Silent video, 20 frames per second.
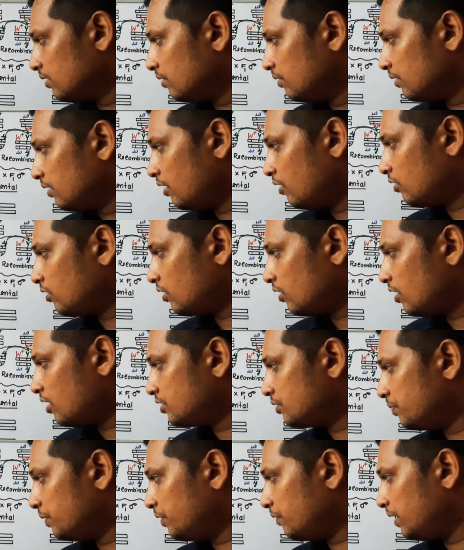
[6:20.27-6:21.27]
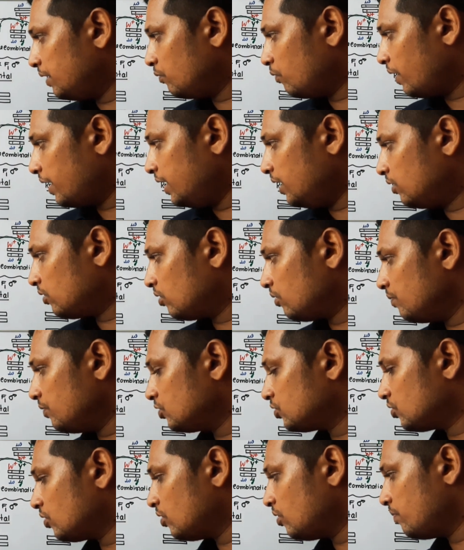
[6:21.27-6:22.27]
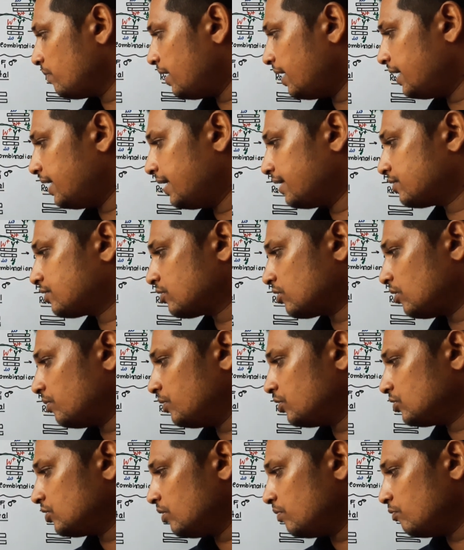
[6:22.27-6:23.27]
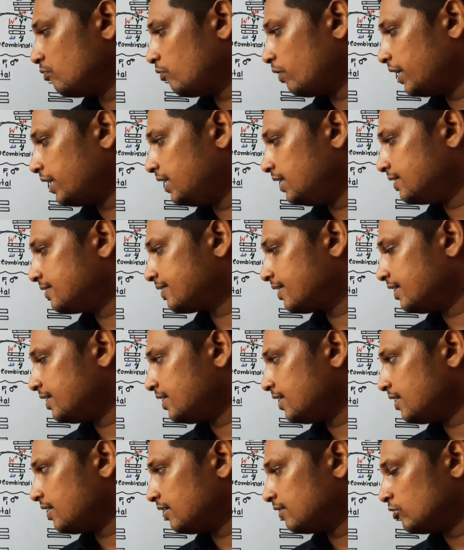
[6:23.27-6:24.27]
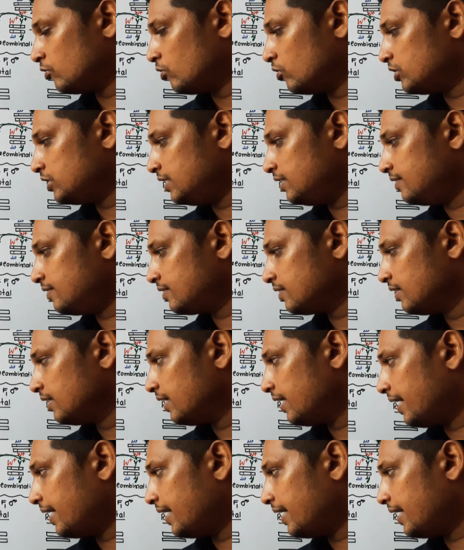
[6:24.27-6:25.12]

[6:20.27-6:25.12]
Now cross between Y chromosome and X chromosome, Y is written, no genes.